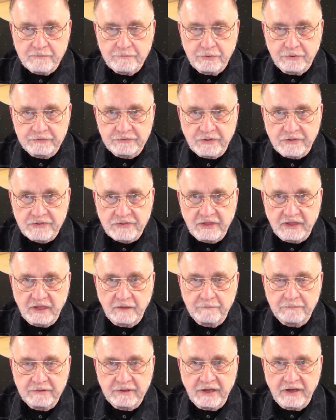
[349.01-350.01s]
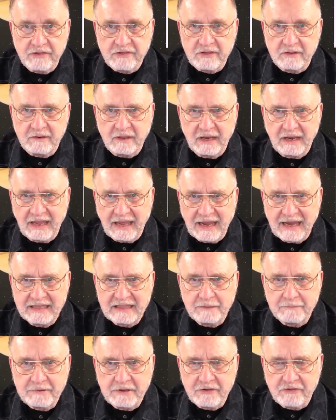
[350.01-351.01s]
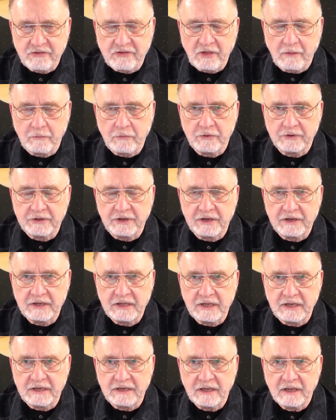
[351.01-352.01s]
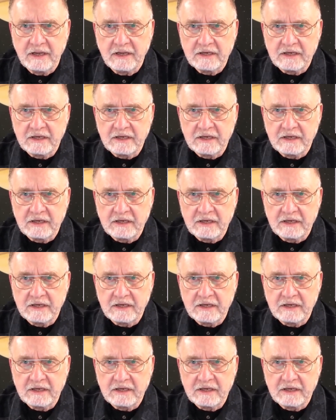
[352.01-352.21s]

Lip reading: put this thing in place and add the pieces I'm going to need